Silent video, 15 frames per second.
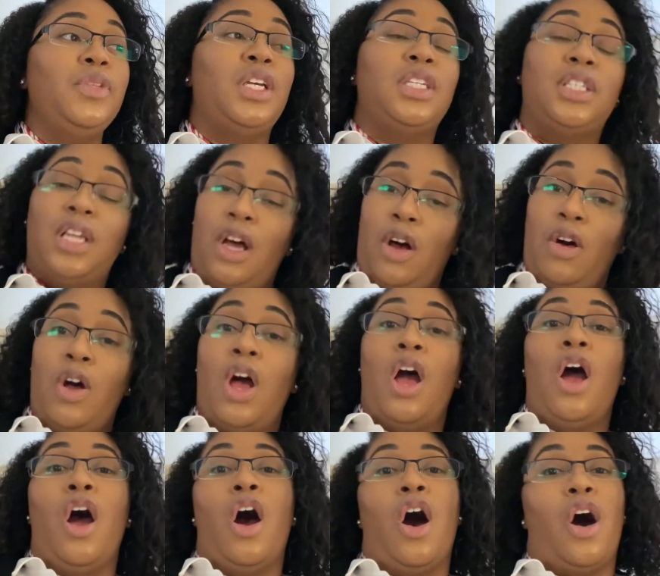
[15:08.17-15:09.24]
So
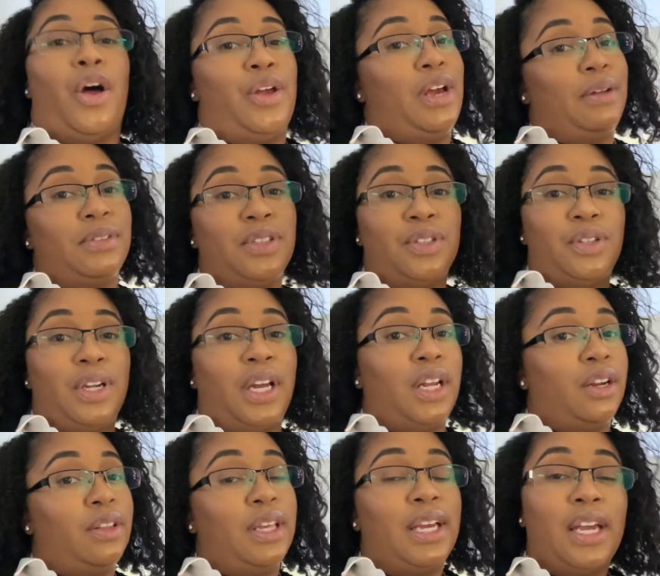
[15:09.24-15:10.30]
all you have to do to
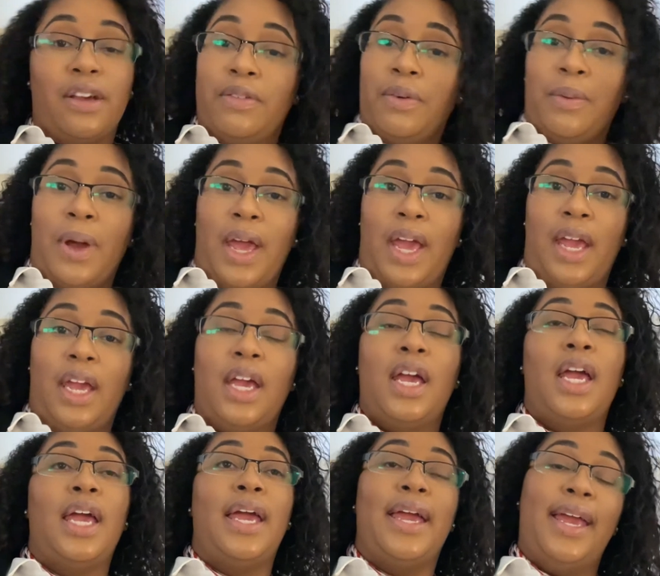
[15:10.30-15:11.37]
enter the giveaway
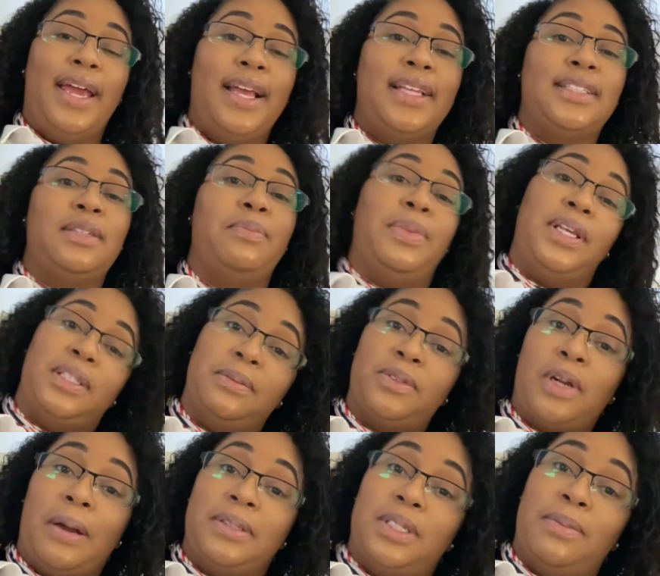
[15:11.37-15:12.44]
is be
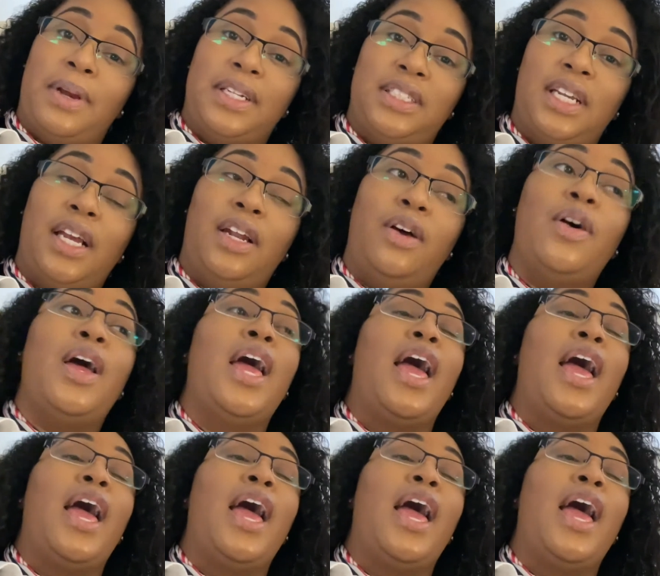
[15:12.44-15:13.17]
subscribed to my channel.